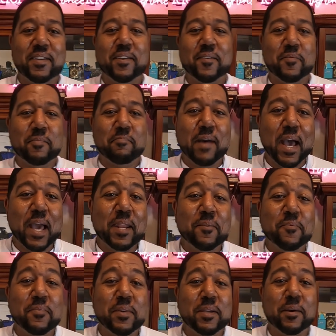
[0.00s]
everybody,
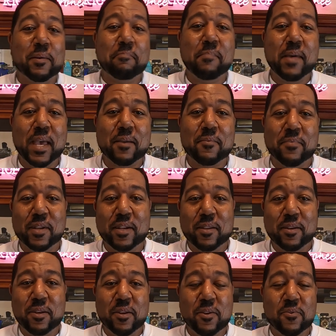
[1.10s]
we are back with a
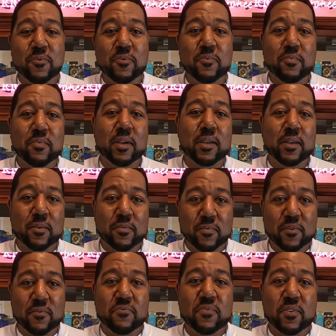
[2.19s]
new
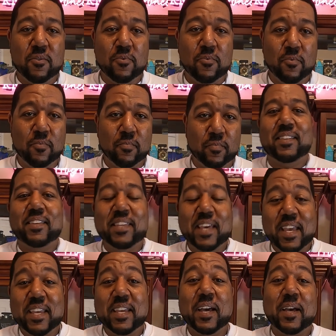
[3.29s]
review.
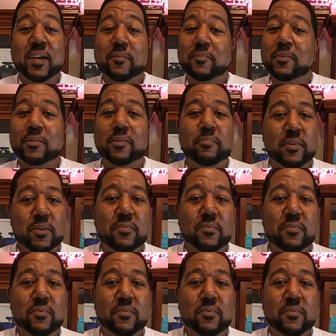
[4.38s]
Today, I am going to be